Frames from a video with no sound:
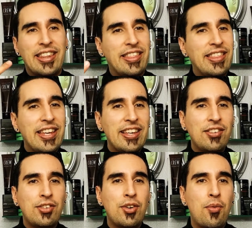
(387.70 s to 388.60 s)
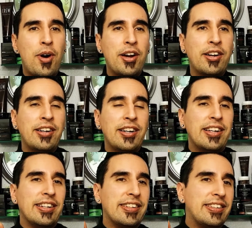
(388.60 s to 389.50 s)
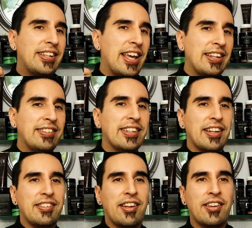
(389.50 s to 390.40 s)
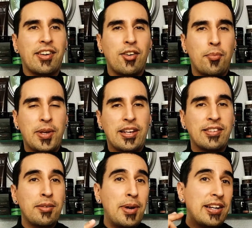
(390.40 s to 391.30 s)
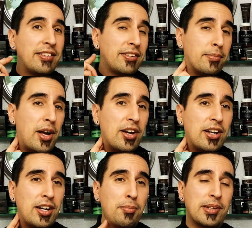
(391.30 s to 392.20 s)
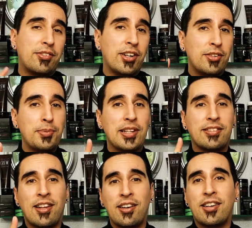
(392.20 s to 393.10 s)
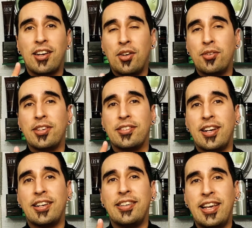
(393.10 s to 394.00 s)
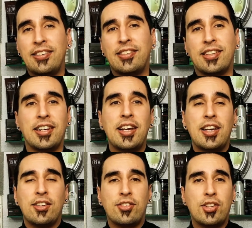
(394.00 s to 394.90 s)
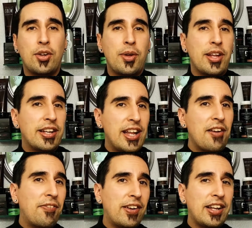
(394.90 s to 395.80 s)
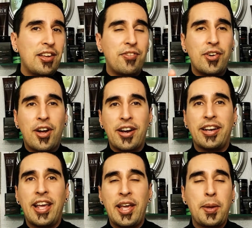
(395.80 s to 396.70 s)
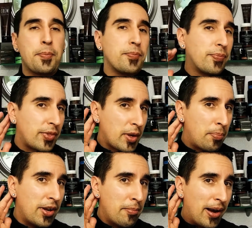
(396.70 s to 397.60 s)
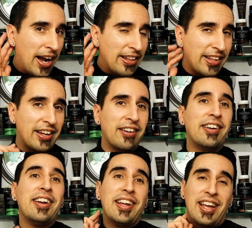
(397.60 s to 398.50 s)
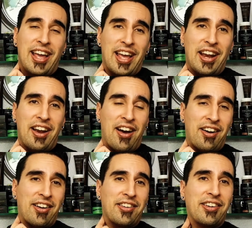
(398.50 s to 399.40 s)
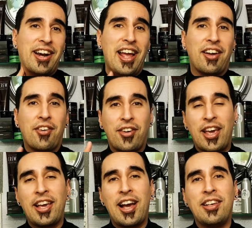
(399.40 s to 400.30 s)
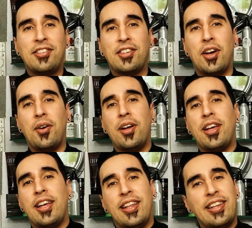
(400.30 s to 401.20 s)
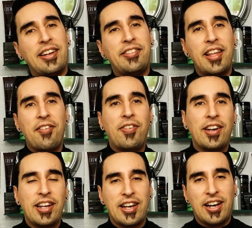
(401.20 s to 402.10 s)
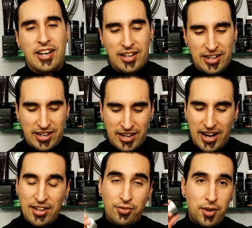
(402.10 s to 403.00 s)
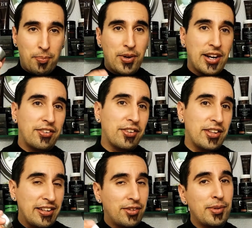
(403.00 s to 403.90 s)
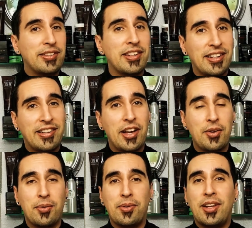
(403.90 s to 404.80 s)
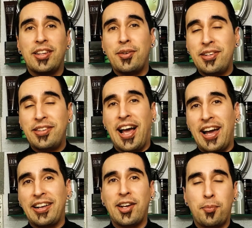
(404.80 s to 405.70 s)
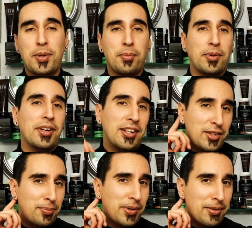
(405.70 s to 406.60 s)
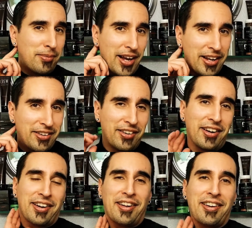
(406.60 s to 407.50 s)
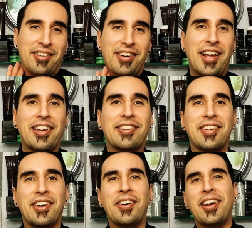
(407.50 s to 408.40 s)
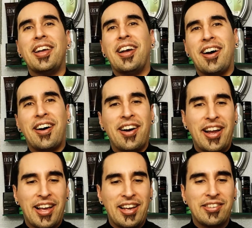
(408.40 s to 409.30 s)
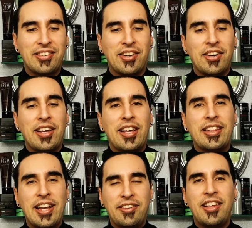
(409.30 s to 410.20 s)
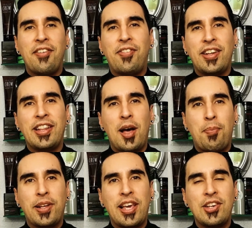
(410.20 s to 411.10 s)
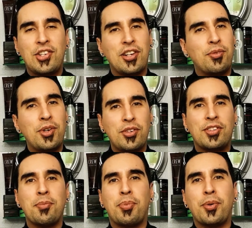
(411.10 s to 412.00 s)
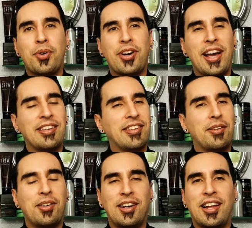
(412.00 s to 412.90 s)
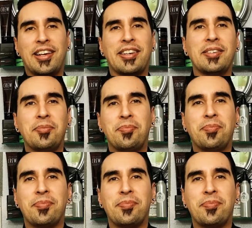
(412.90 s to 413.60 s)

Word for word: The thing is, you don't want her tasting that solid cologne because it might smell good, but trust me, the solid cologne does not taste good. So definitely, if you're on a date, put it behind the ear and not on your neck. Okay, guys? So that's definitely a, a, a, nice way of putting it. So that's the reason they tell you, the reason I tell people to put it behind your ear and not on your neck. So, alright, guys. So that's definitely the application. Real simple, real nice. I really like it.